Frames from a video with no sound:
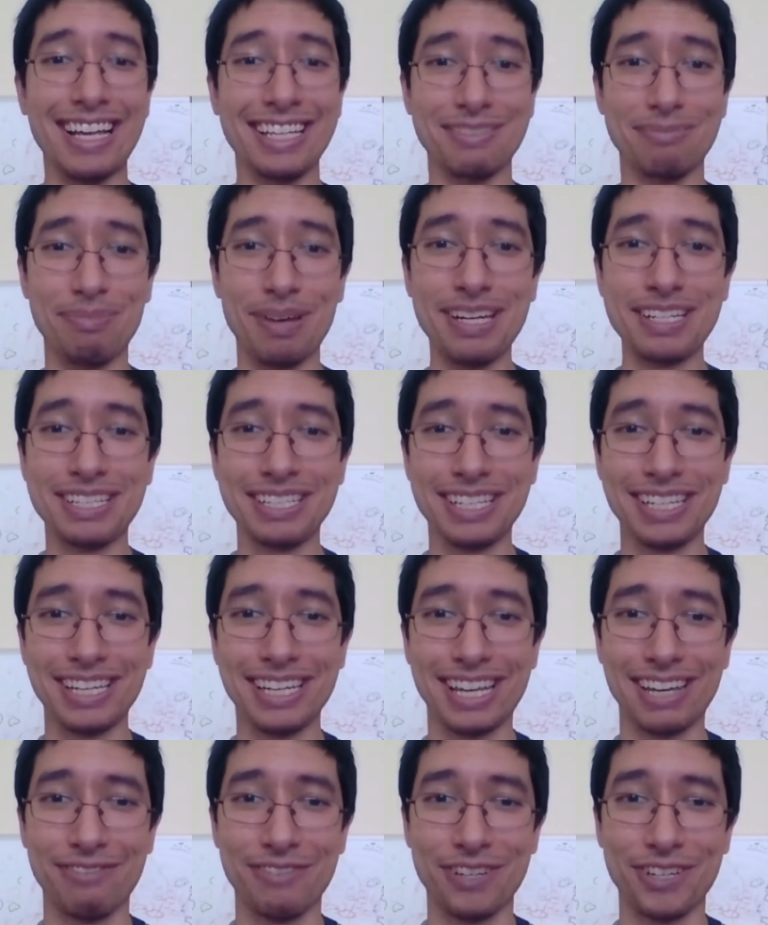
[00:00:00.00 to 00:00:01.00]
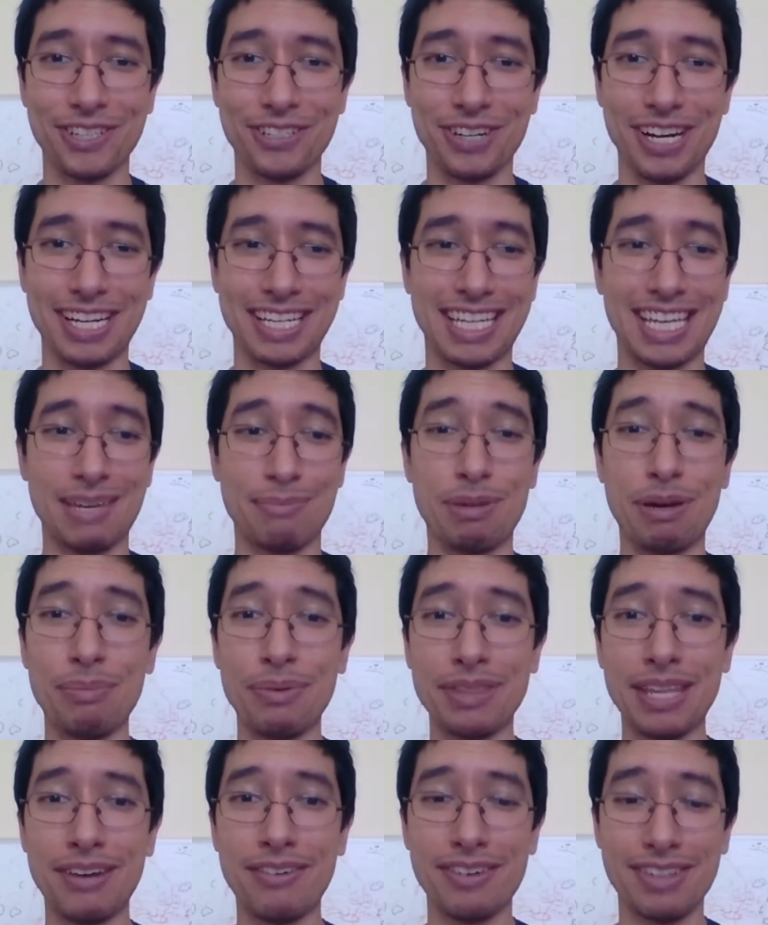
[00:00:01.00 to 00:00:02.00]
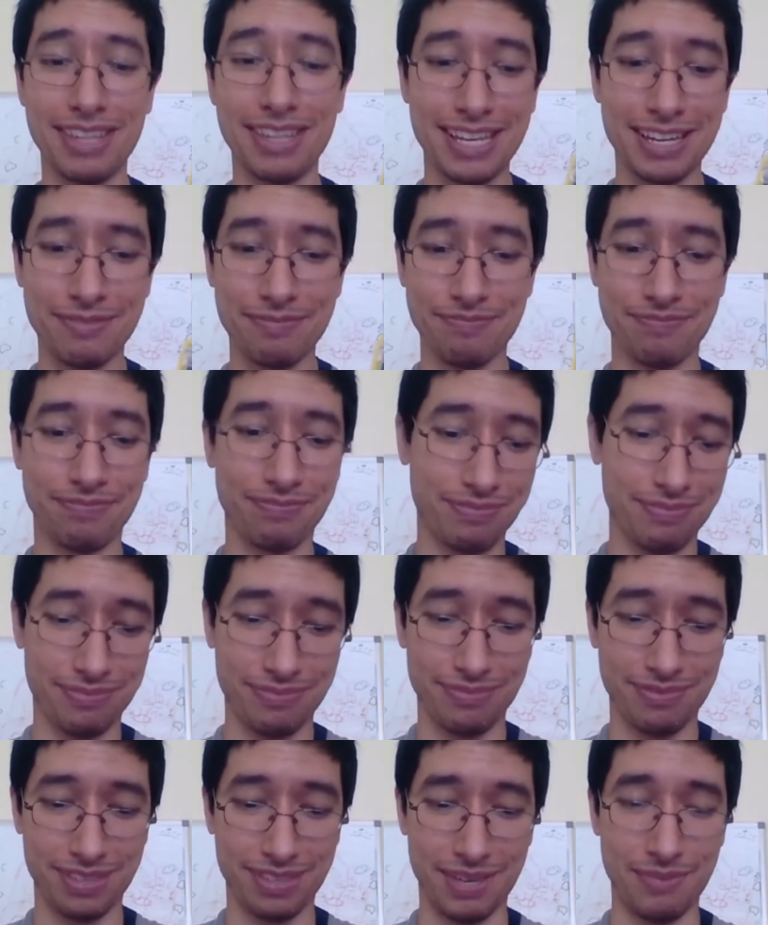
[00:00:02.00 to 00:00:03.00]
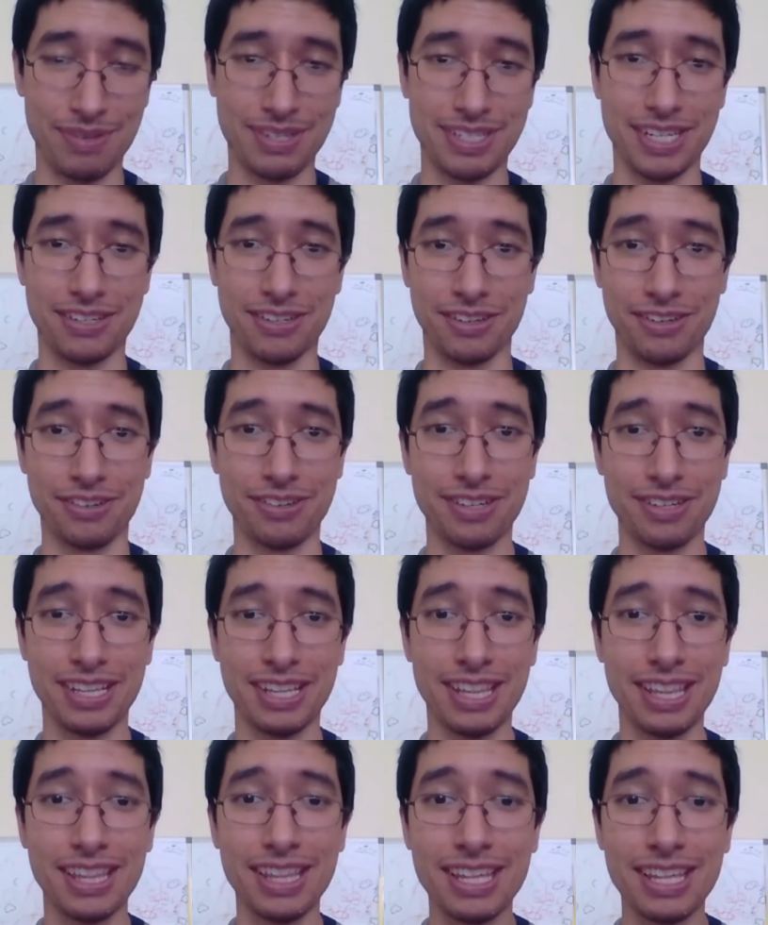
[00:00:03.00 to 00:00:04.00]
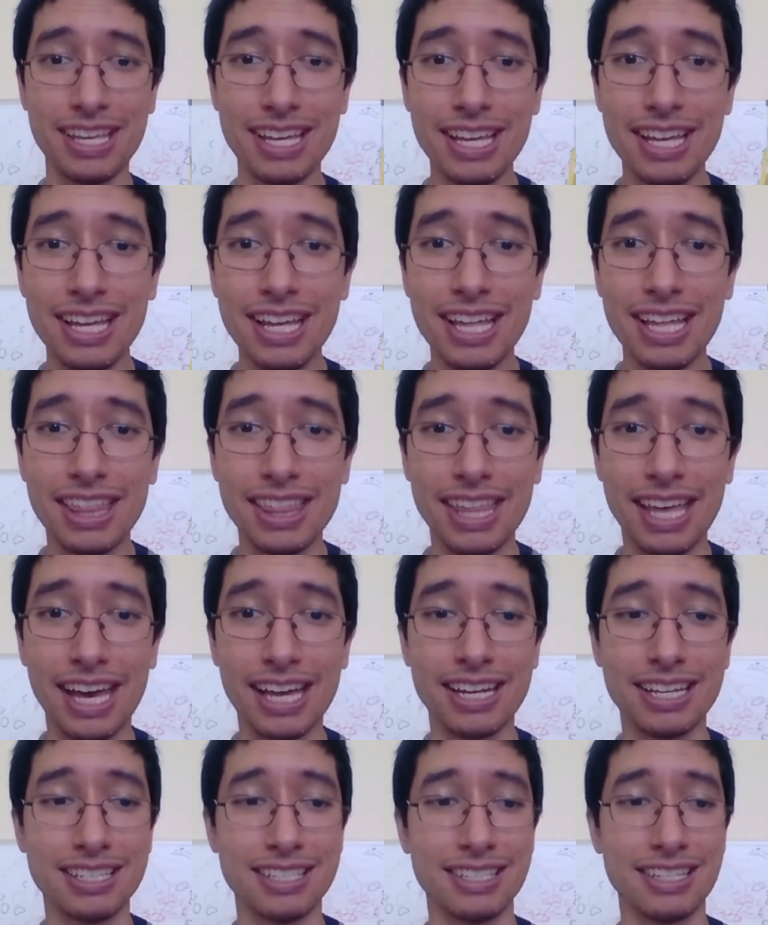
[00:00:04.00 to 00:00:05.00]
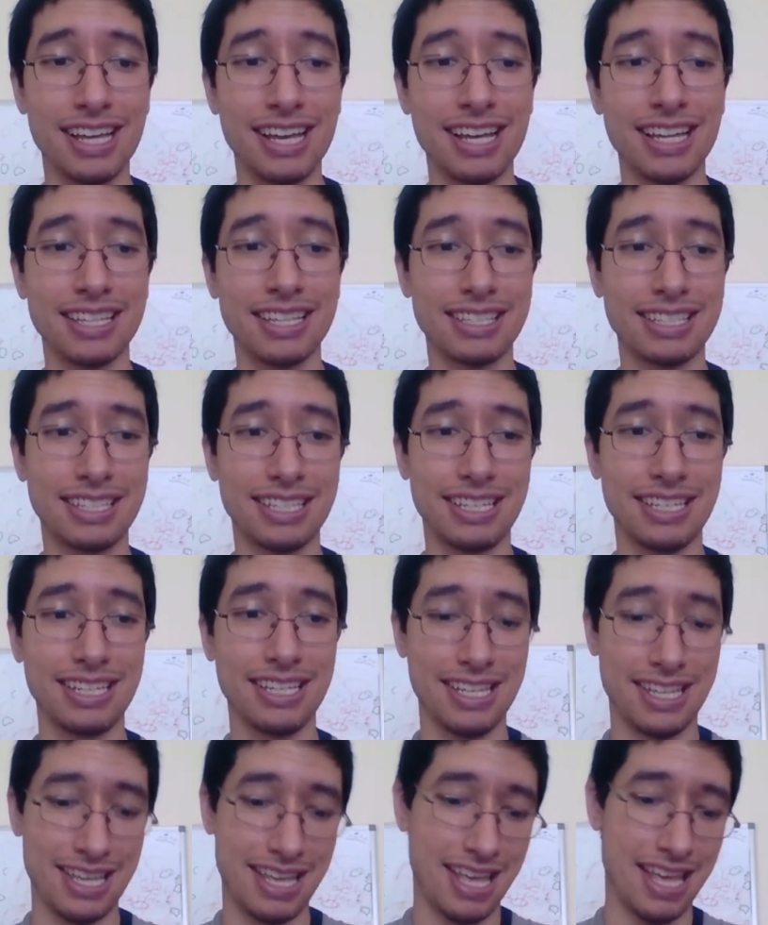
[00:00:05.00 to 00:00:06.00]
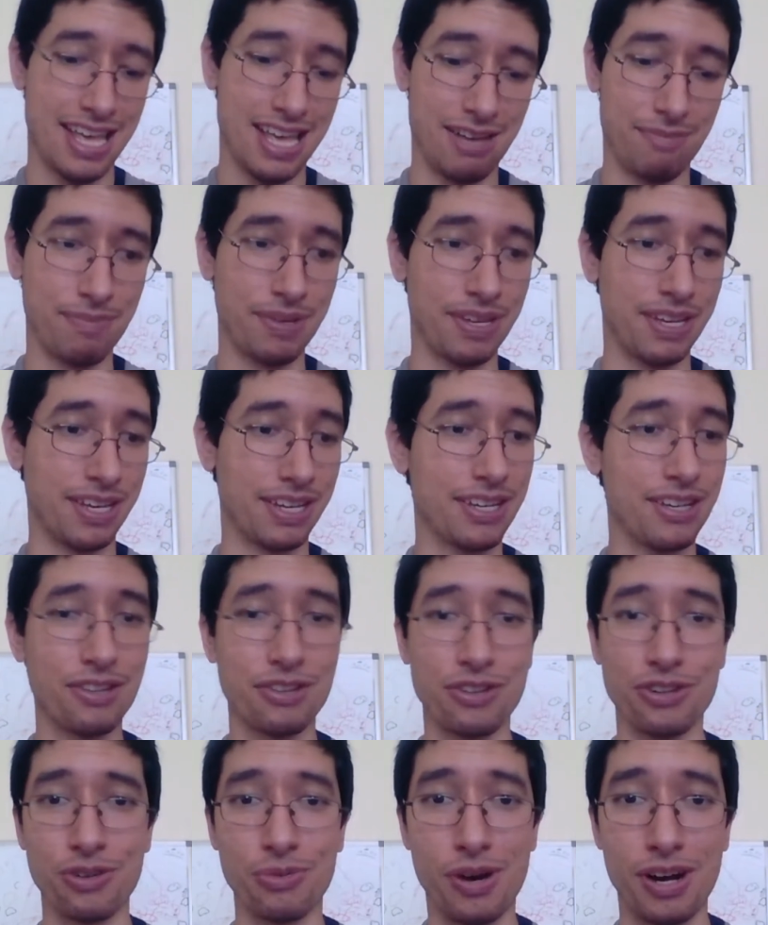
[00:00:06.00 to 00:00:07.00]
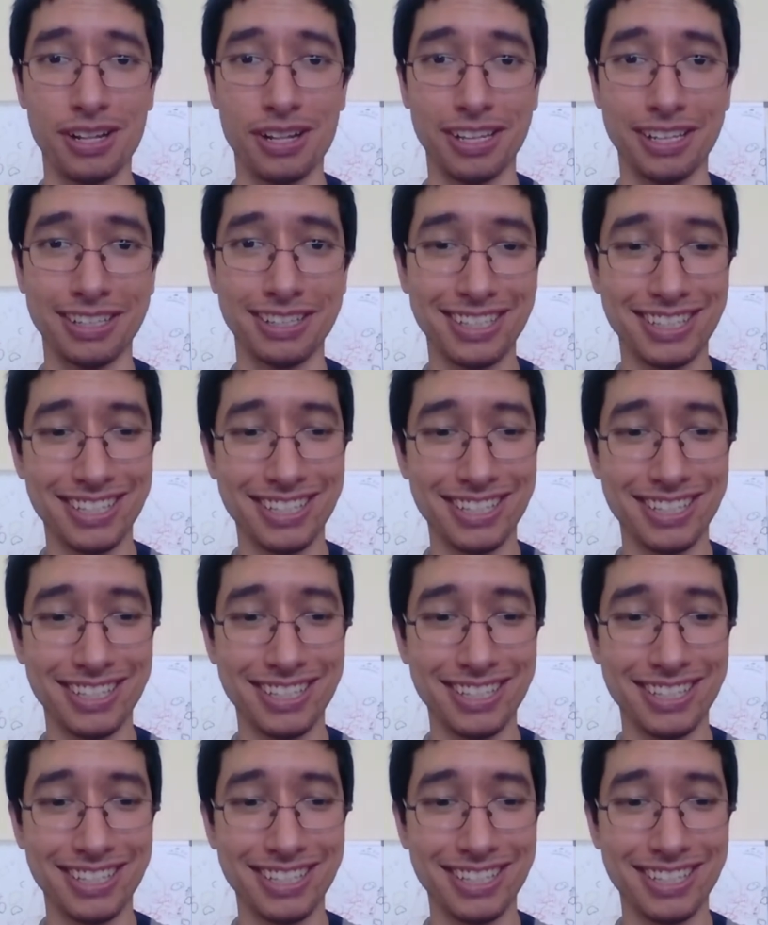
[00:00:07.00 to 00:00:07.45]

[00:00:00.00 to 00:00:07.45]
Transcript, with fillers: especially if you're trying to keep up with everything. Let me tell you, that is not helping your wallet.